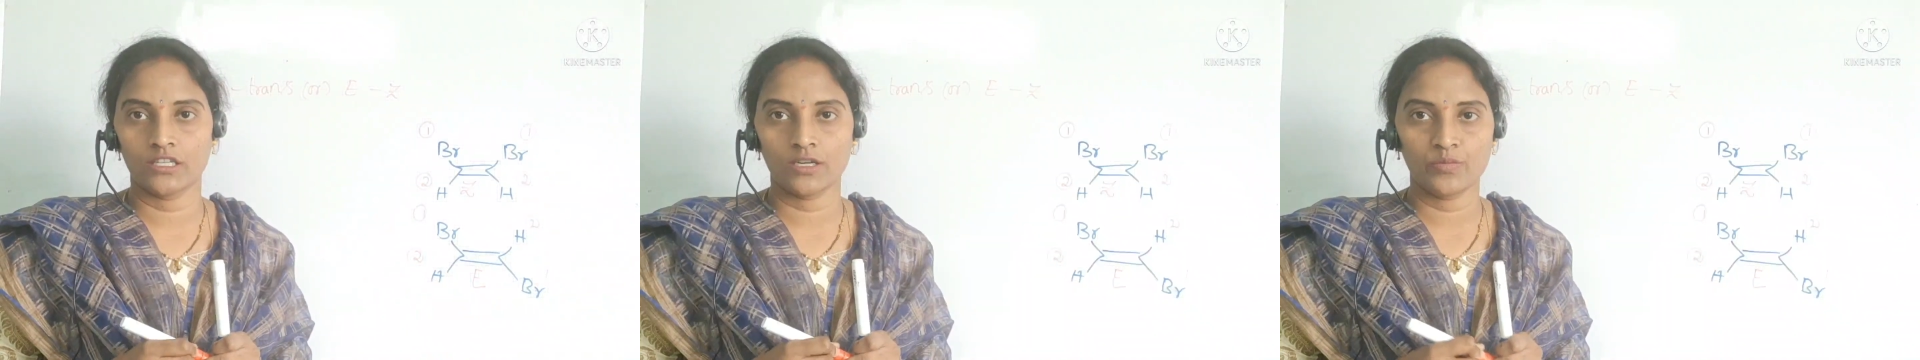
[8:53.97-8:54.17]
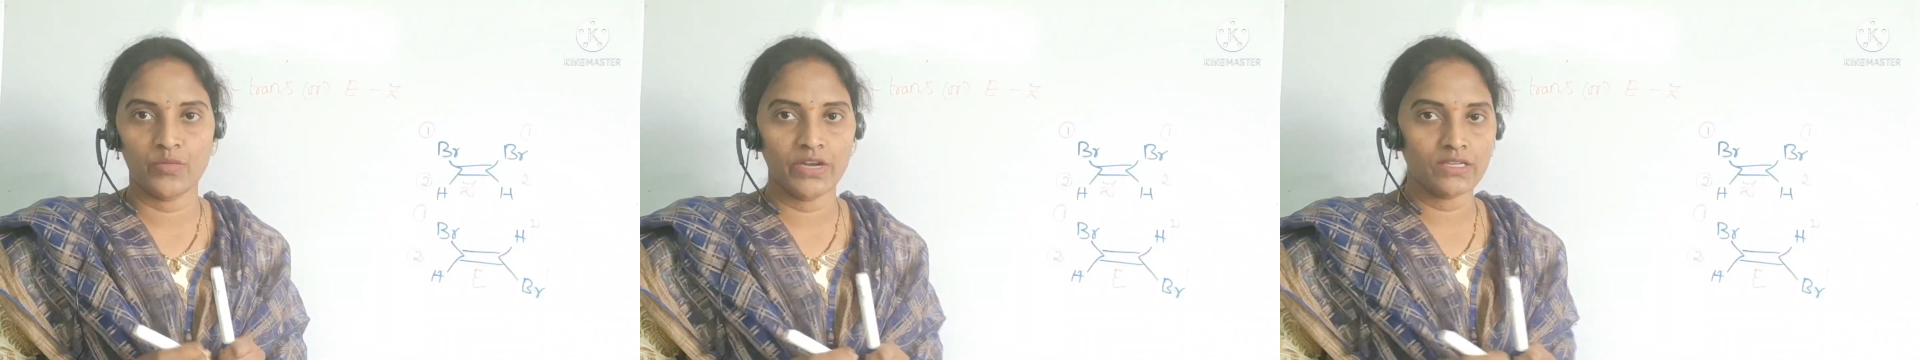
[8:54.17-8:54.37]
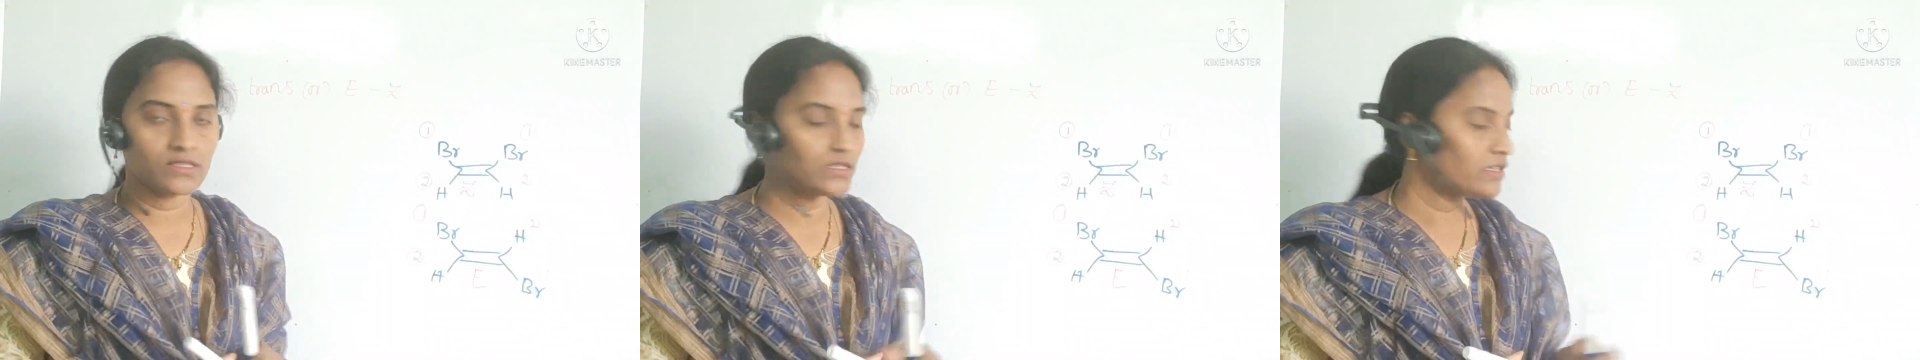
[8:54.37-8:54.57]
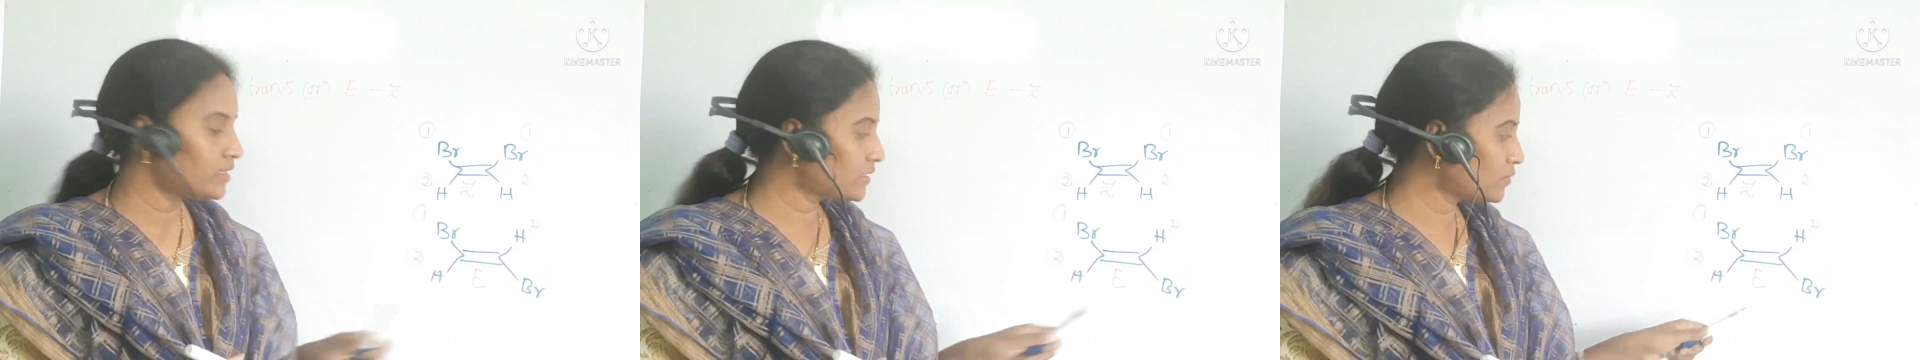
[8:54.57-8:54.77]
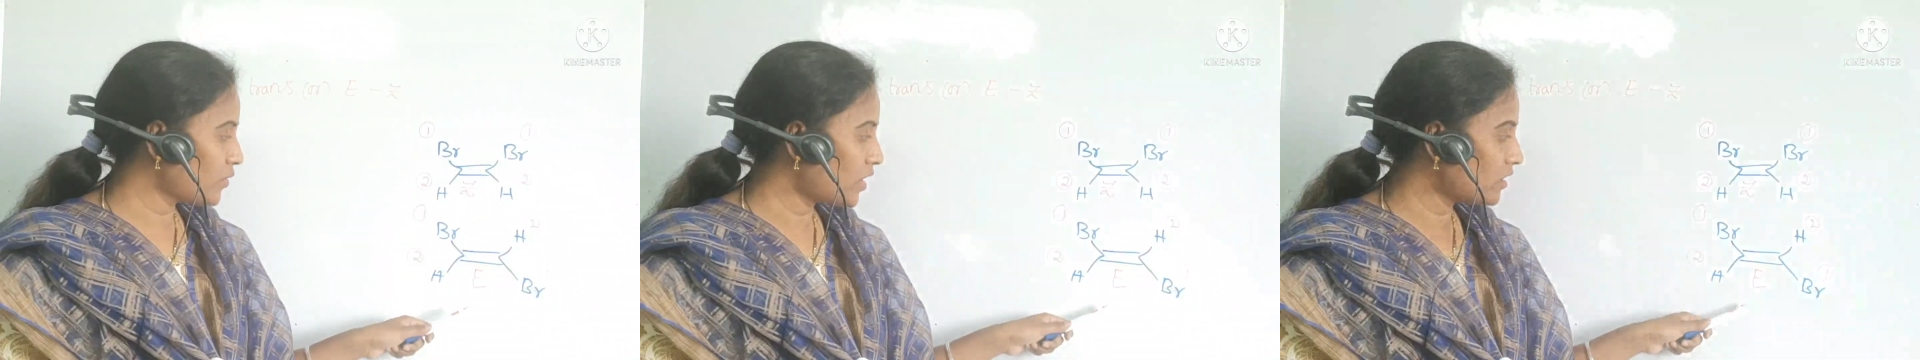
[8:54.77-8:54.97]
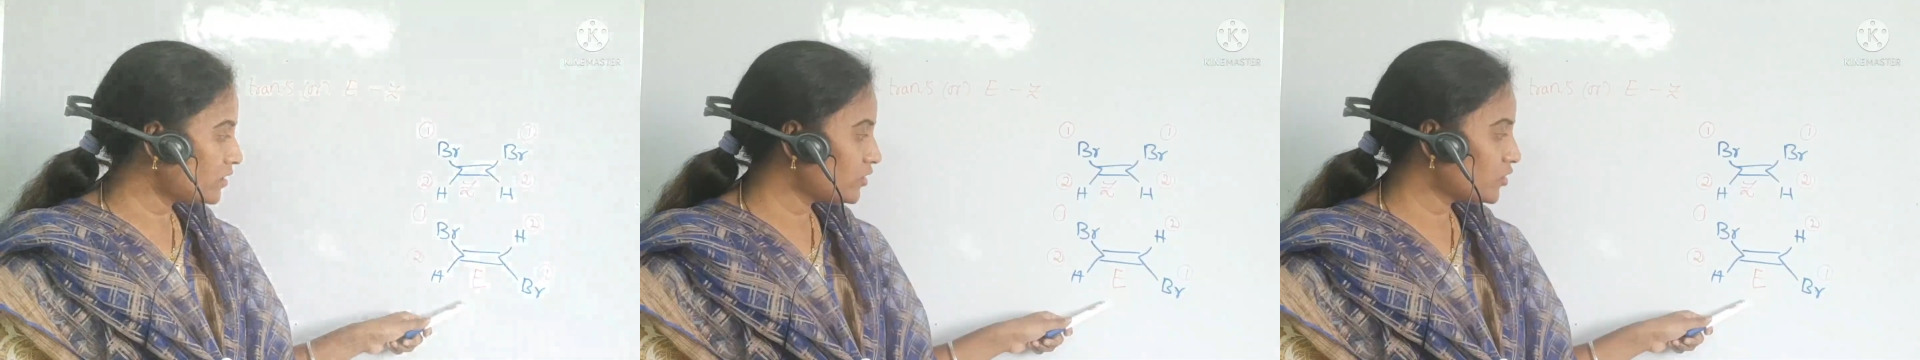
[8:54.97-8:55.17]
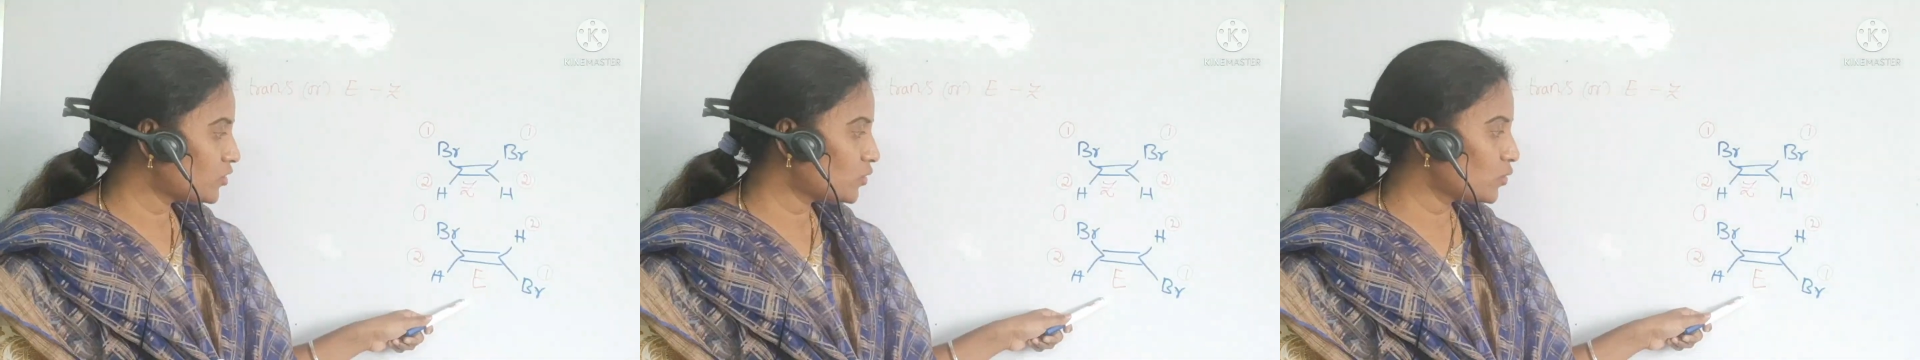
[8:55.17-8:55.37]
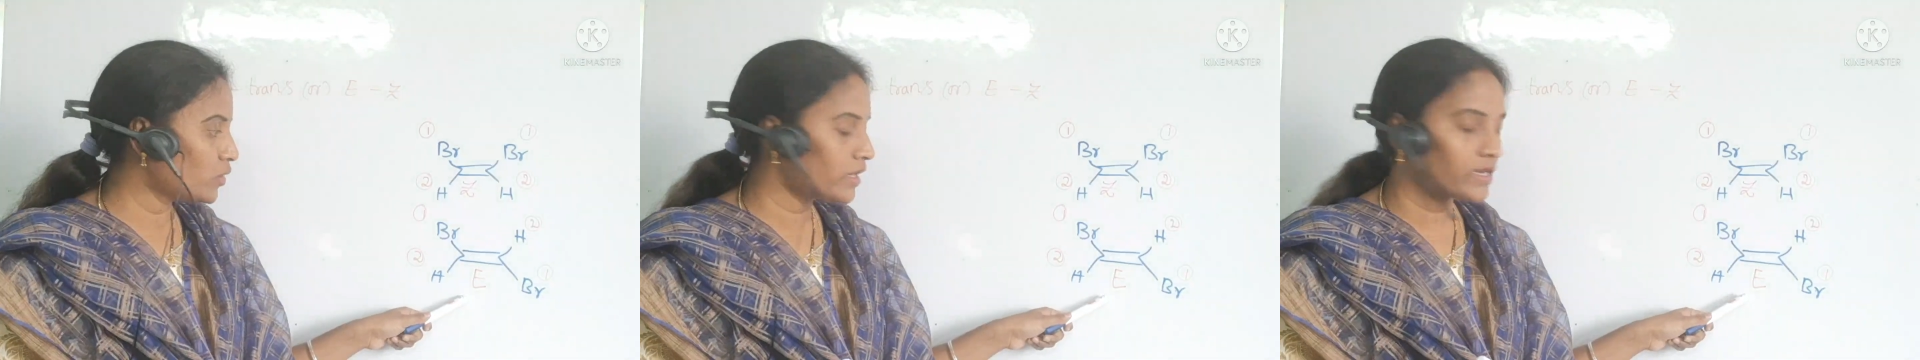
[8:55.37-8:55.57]
That means this
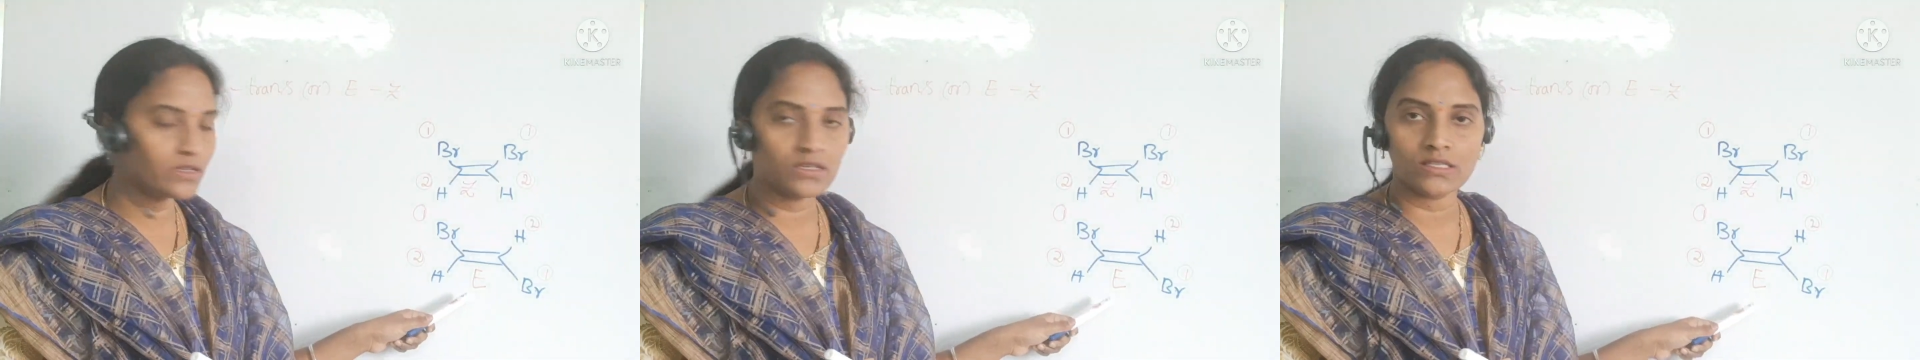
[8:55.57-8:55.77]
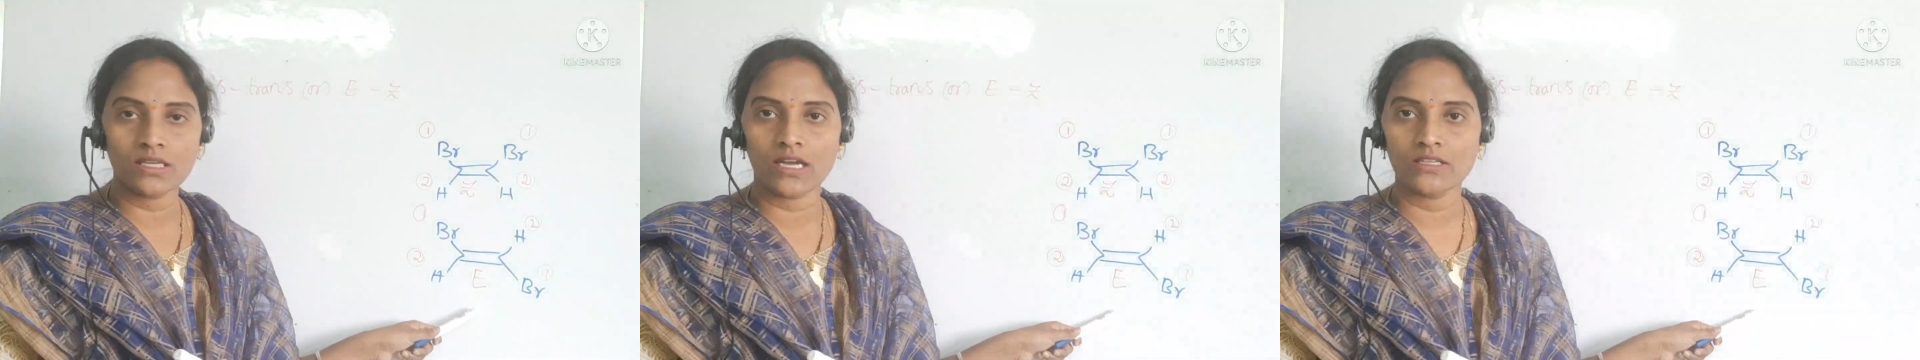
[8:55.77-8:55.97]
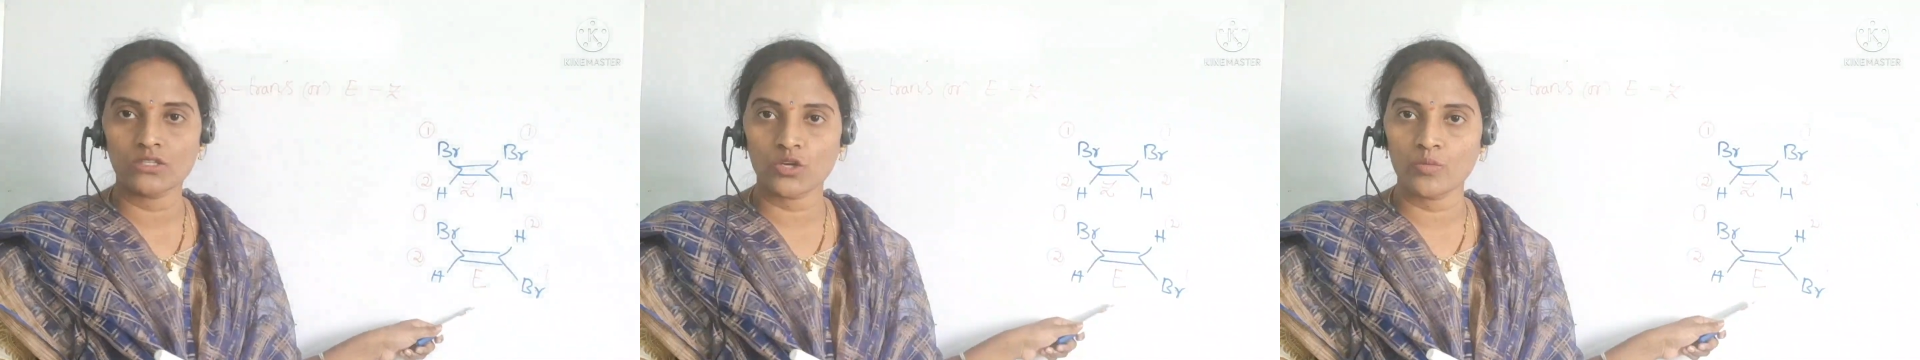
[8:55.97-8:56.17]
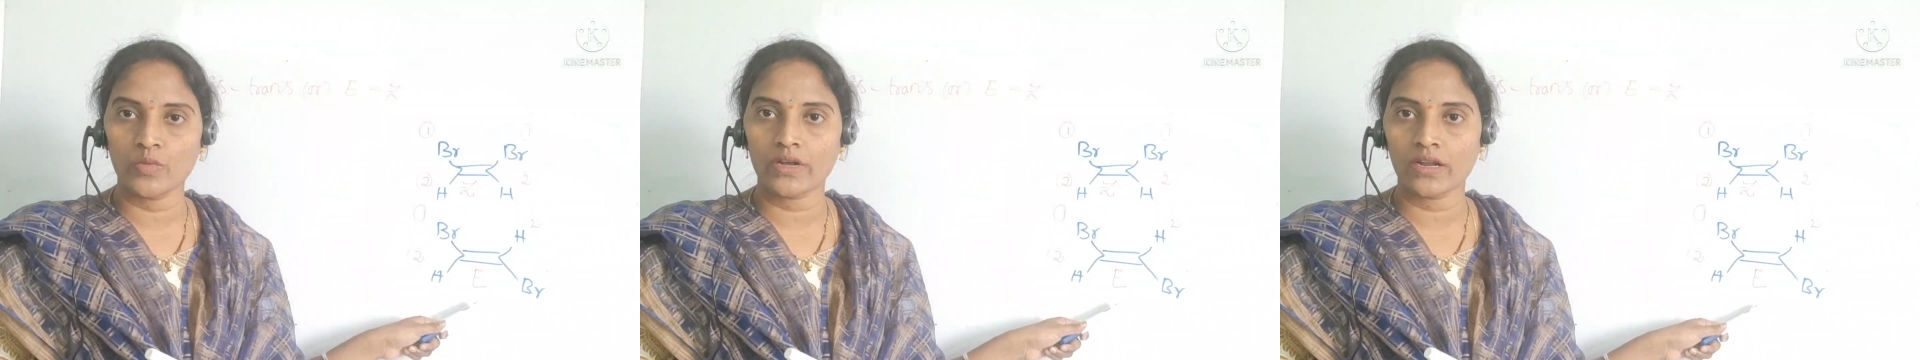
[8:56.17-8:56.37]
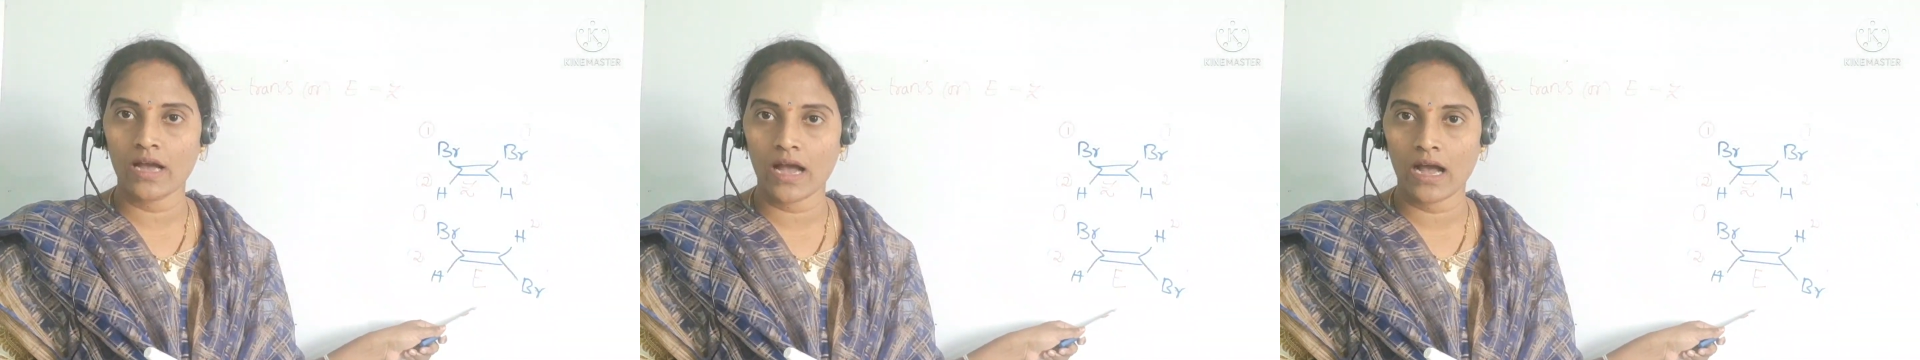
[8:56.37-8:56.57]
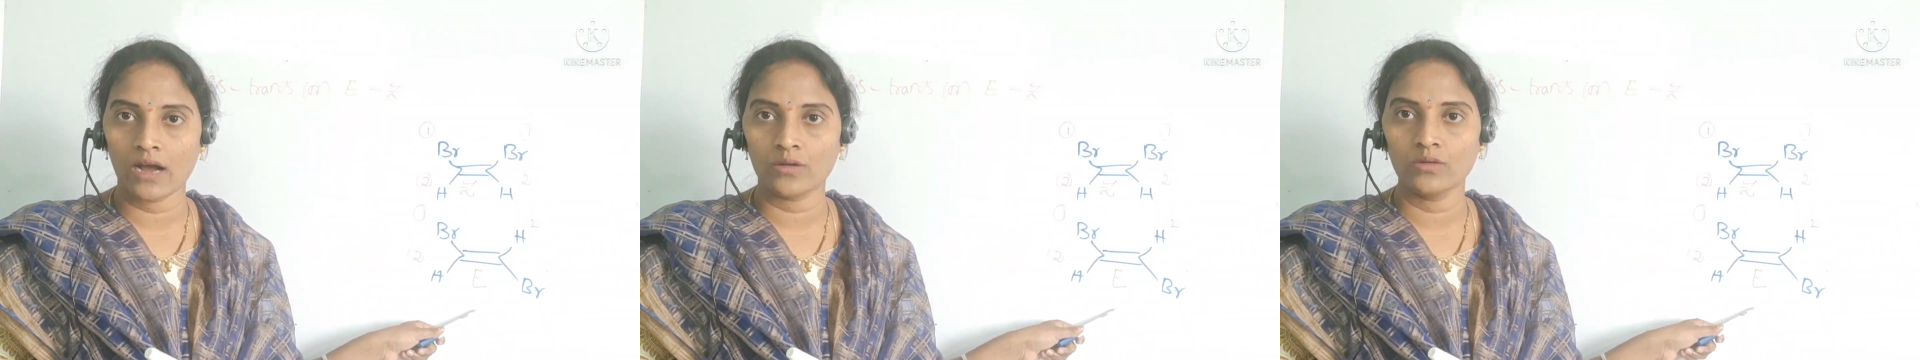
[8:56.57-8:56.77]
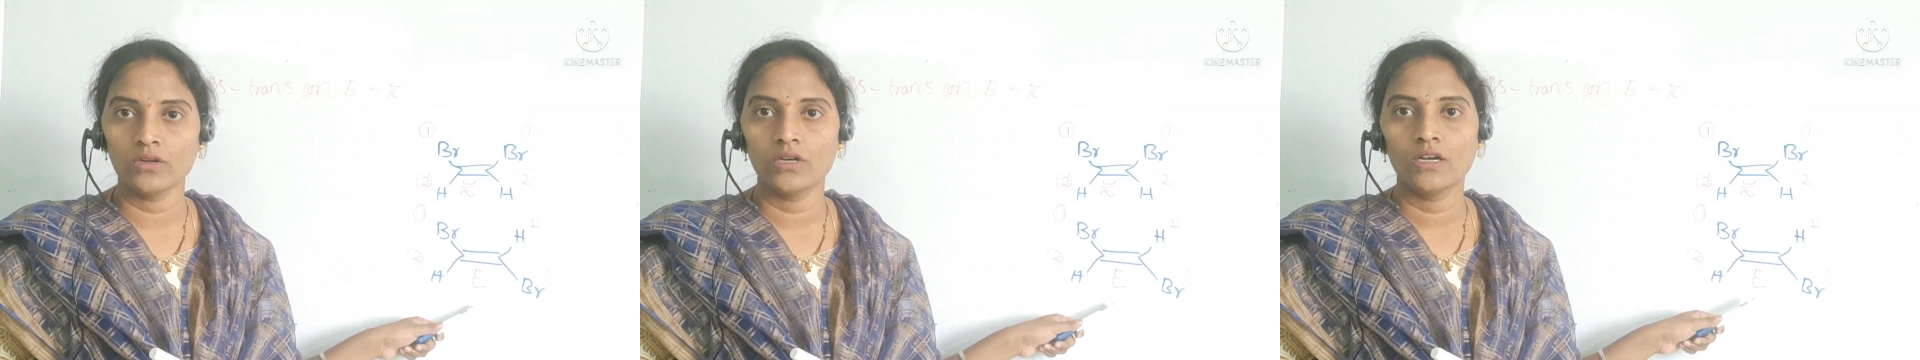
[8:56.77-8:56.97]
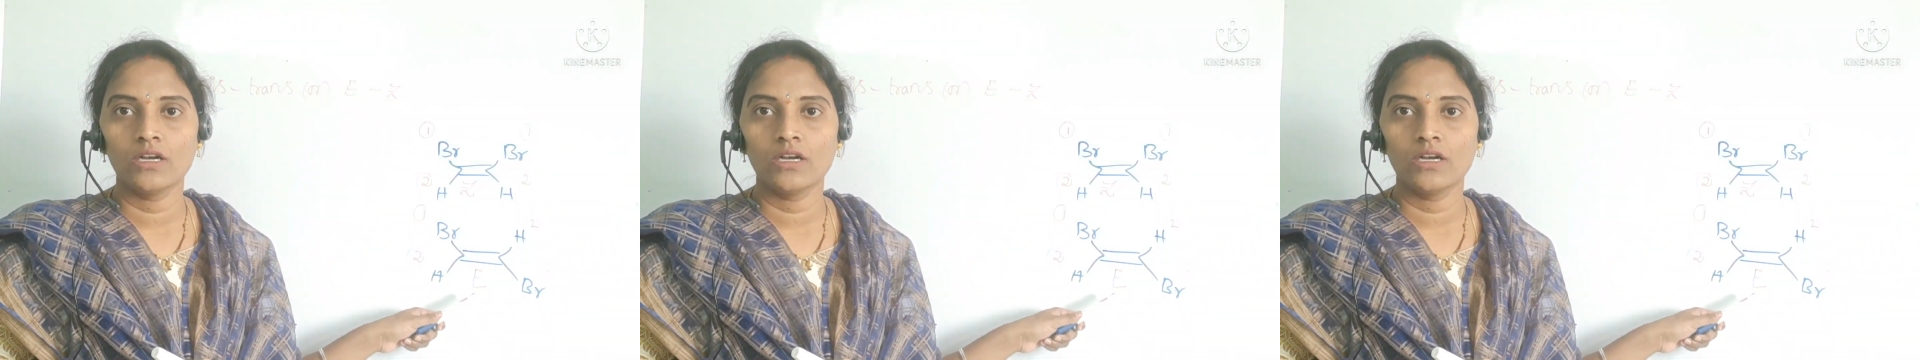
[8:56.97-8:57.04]
molecule or this isomer have